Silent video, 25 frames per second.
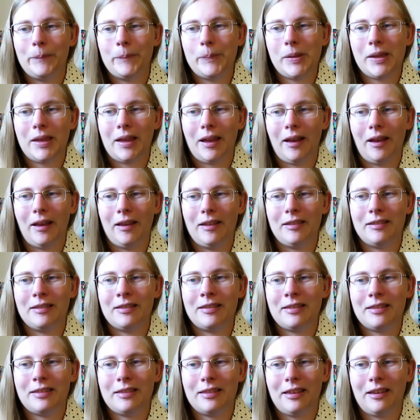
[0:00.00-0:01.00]

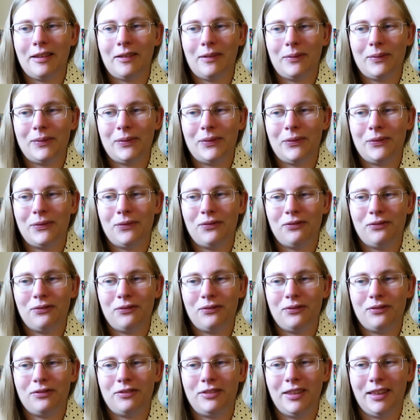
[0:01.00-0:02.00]
because of
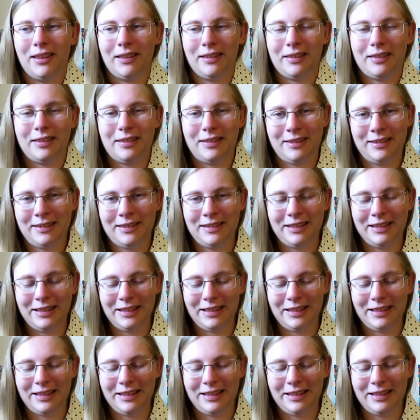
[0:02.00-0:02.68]
this.